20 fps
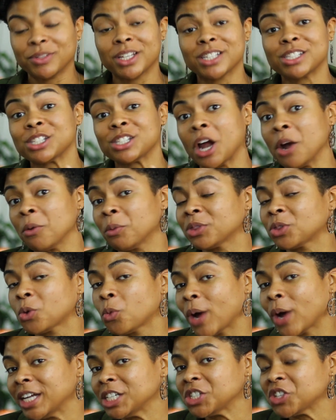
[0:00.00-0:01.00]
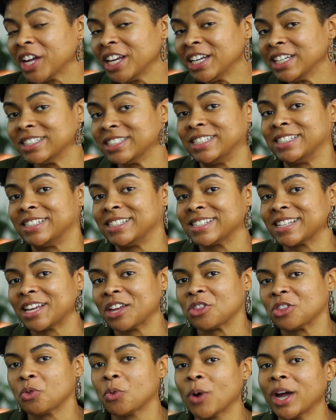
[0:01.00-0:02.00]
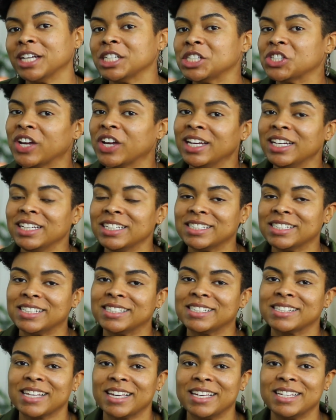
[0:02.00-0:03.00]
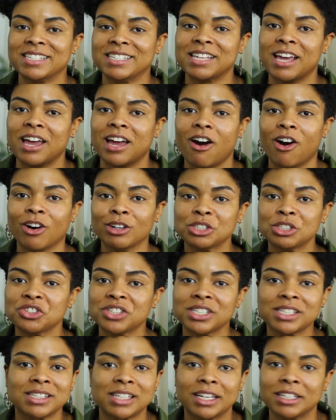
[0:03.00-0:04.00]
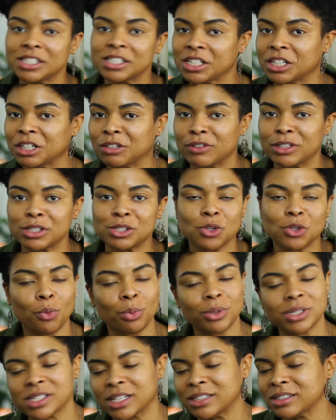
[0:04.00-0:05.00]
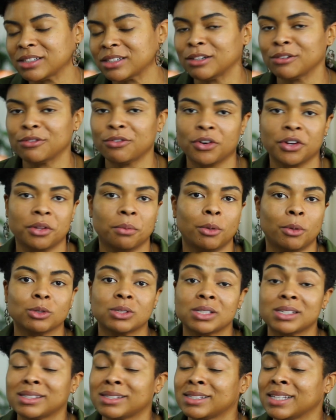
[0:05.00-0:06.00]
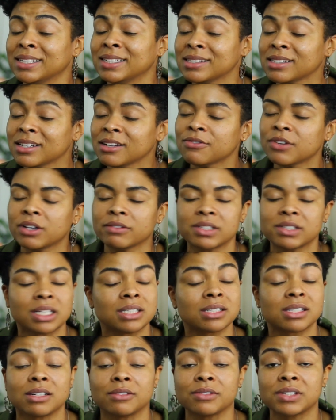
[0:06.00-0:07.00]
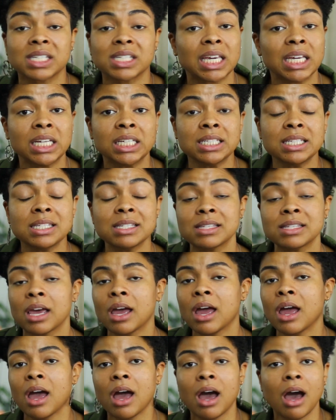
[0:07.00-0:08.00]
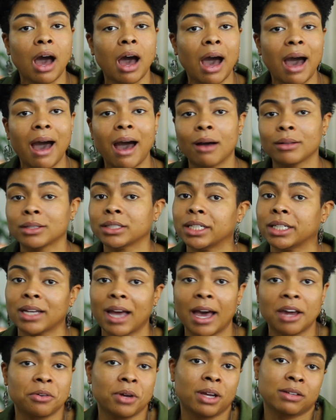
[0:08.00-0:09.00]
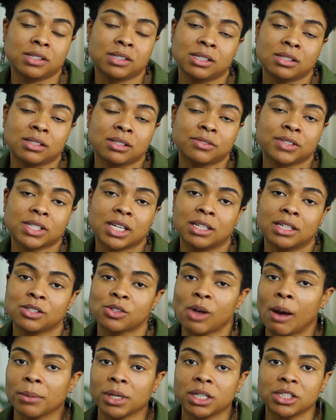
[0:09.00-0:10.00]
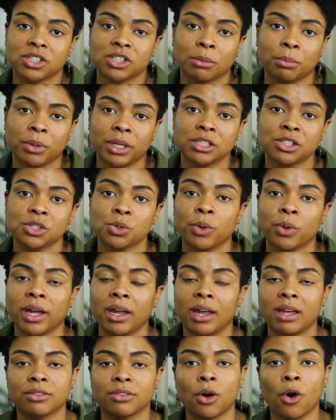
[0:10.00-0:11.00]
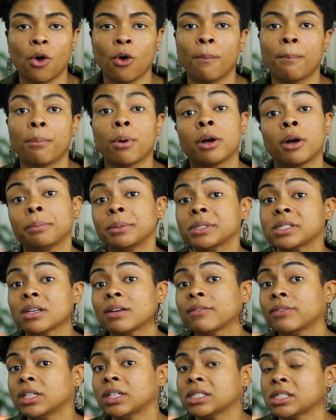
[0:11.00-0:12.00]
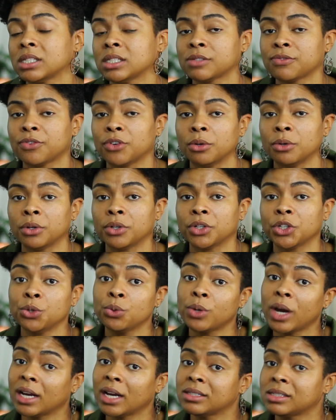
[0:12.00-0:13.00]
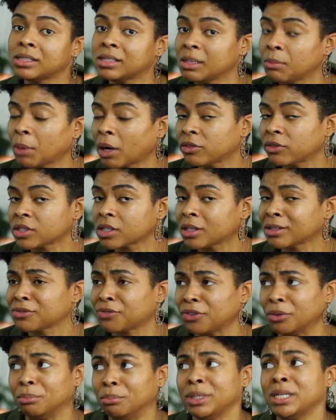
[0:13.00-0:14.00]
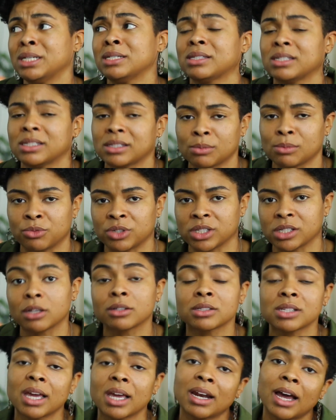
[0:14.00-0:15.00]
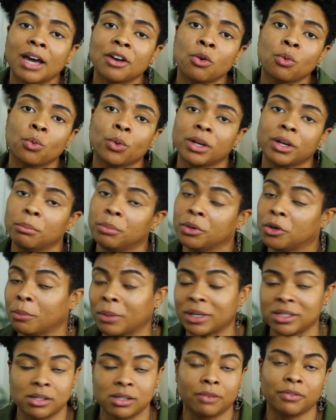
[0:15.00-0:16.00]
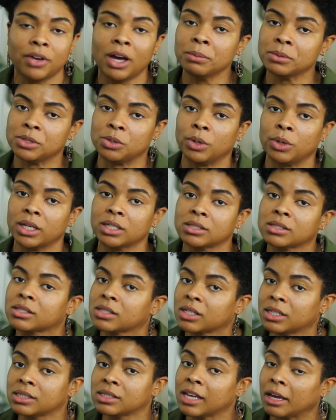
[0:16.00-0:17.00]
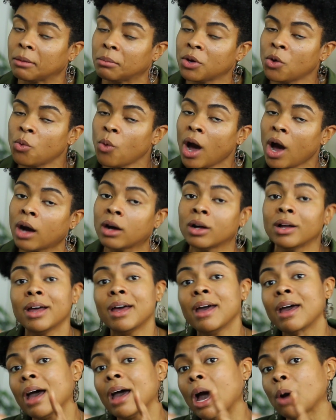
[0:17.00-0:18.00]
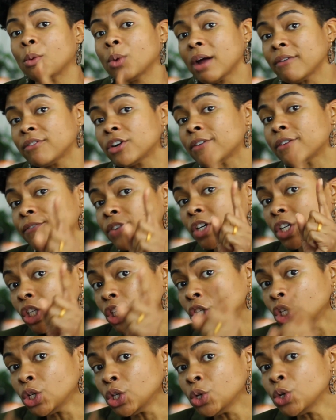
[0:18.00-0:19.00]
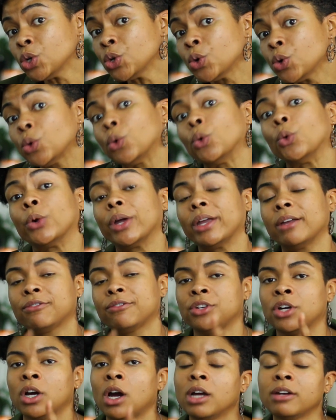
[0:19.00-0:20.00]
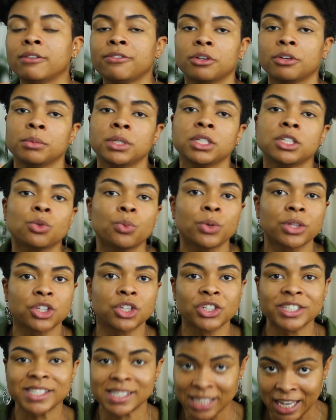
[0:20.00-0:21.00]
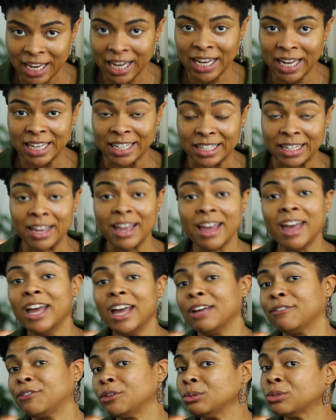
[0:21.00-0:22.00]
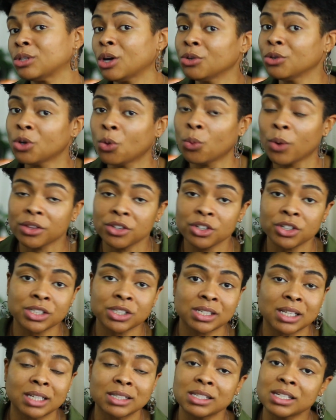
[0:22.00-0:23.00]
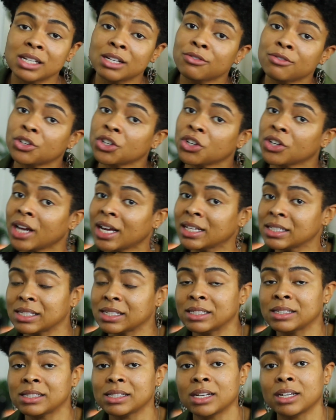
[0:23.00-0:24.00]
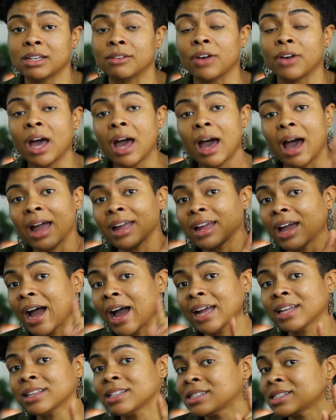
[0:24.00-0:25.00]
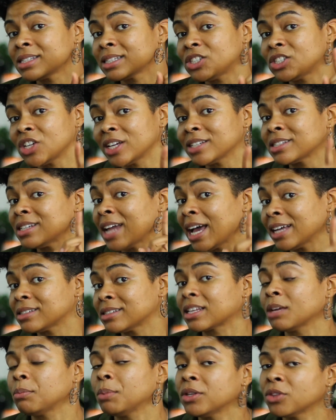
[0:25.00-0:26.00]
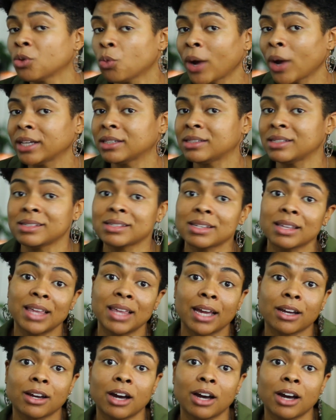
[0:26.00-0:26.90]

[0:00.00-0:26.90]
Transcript: Start with the white training disc. The white training disc is ultra sensitive. It's super sensitive for the most sensitive of sensitive skins. Look, I don't have sensitive skin, so I'm going to jump into it. And the whole purpose of this is for you guys to see my results, for me to see some results. And I don't want to build myself up to it because it's going to take me a while. However, for you, if you're unfamiliar with your skin, if you don't know whether you're sensitive or you're not sensitive, I highly suggest not skipping the white disc that